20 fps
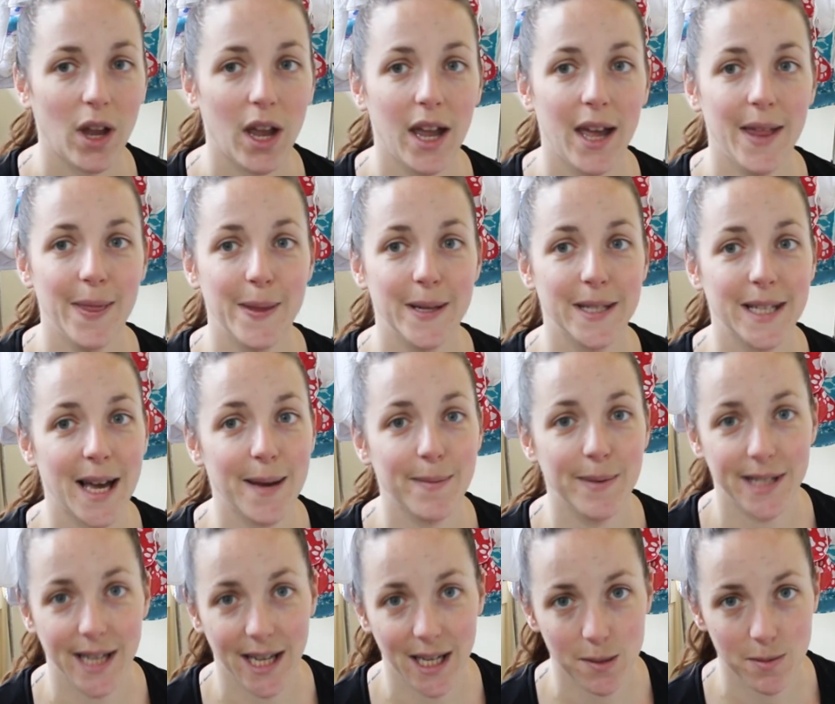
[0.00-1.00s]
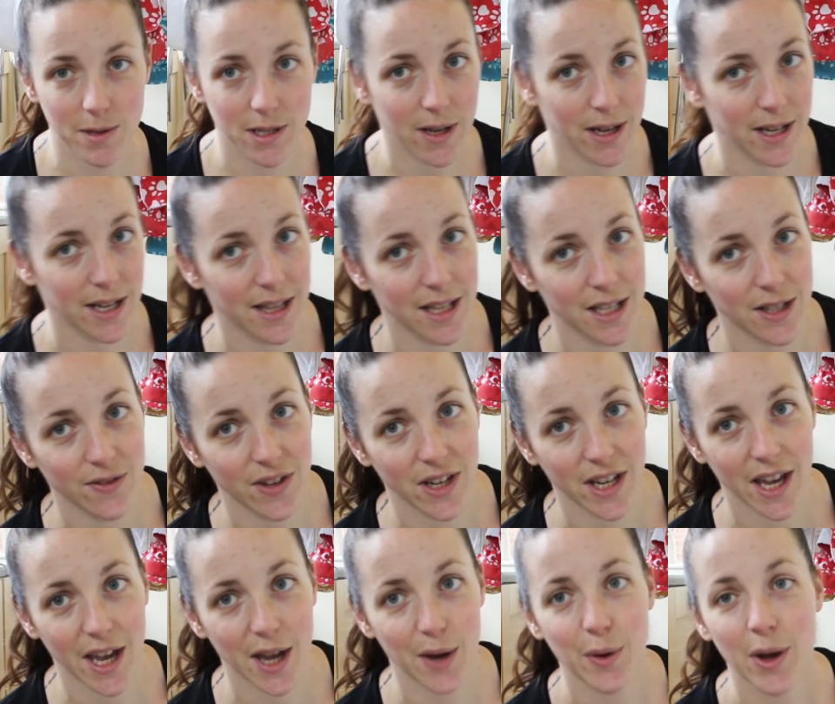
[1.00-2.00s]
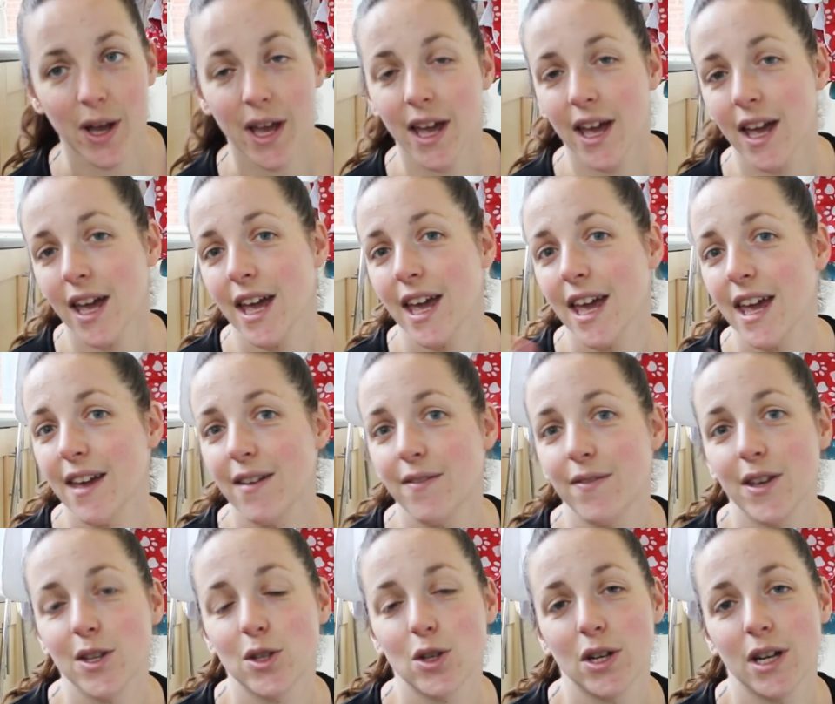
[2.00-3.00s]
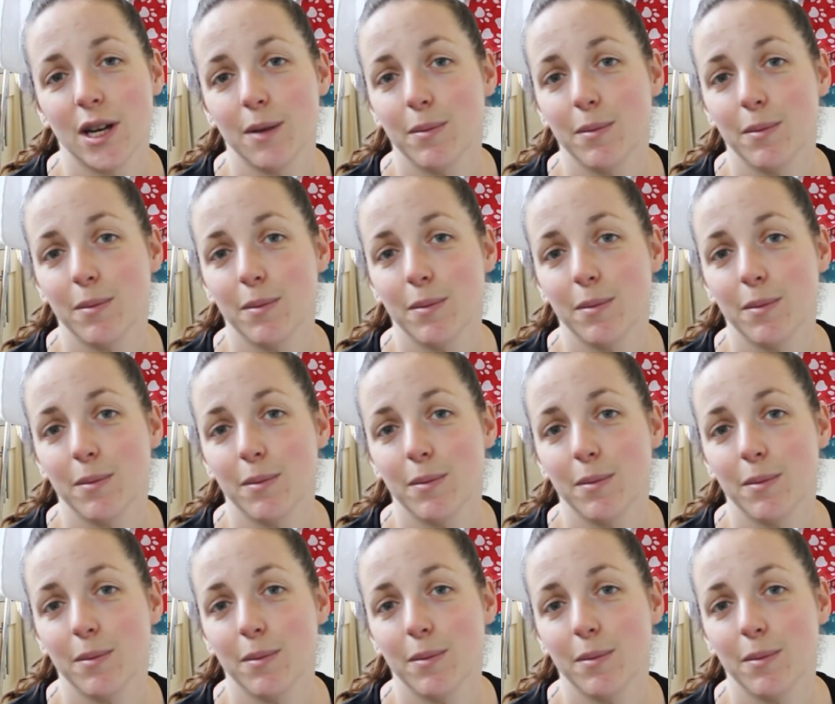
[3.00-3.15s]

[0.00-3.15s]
In the time it takes me to edit this video, if it suddenly